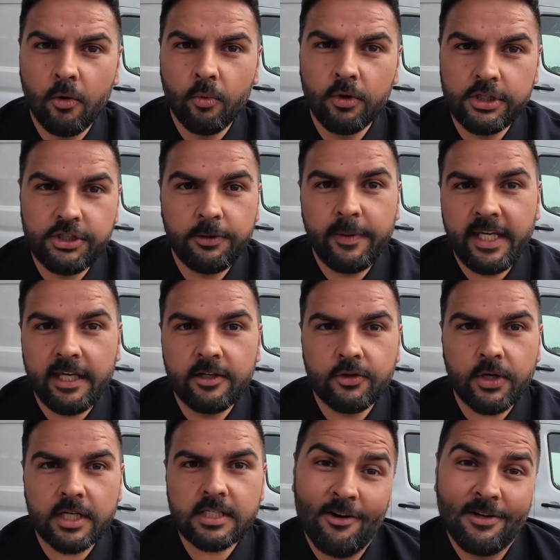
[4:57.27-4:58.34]
Would you be
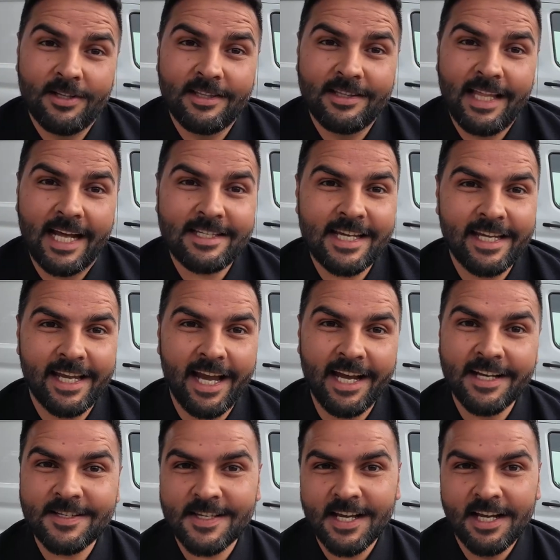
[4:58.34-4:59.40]
interested? That's it,
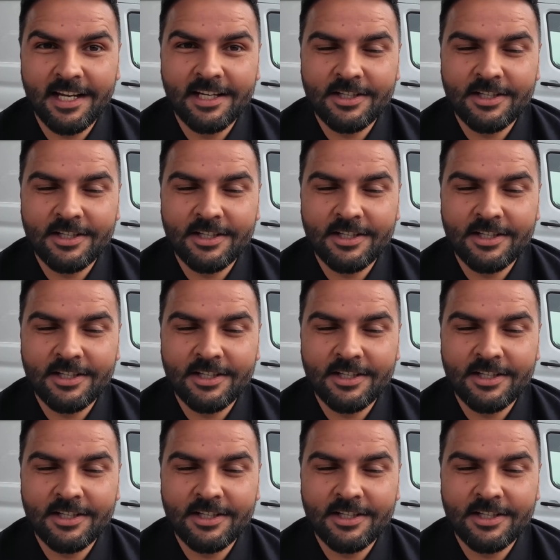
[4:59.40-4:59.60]
guys.